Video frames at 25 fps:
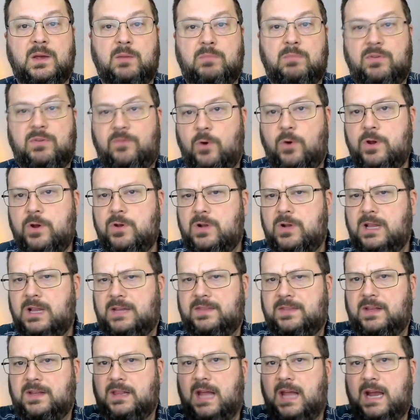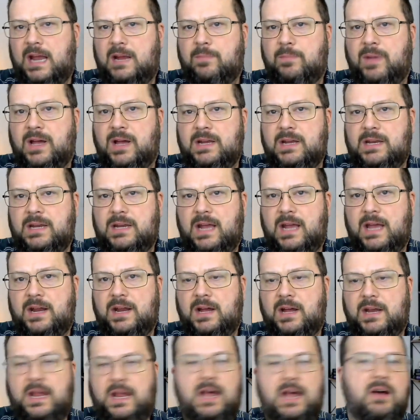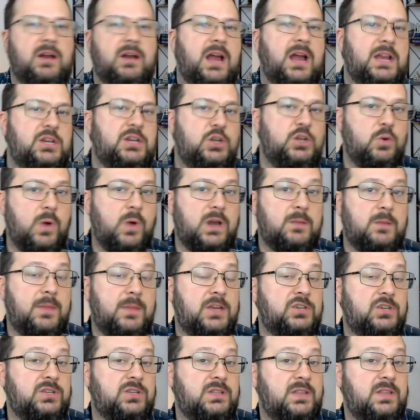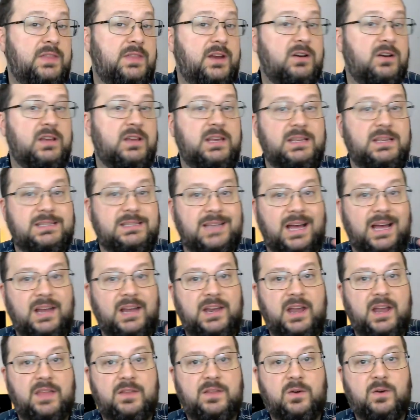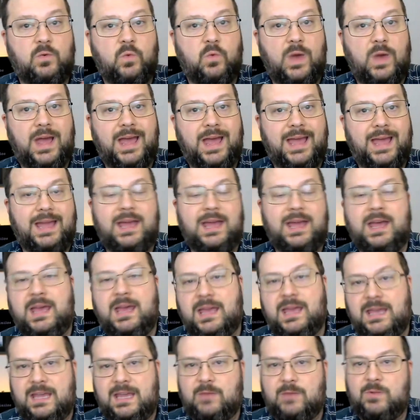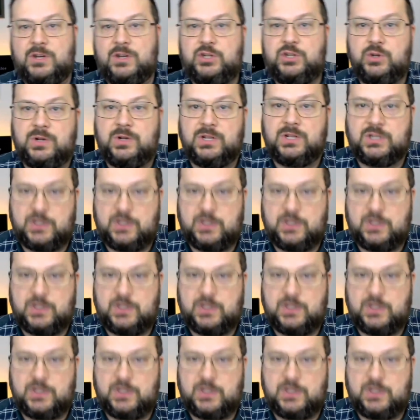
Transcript: Before you click the like button and head on out, I do want to mention that there is another way in which you can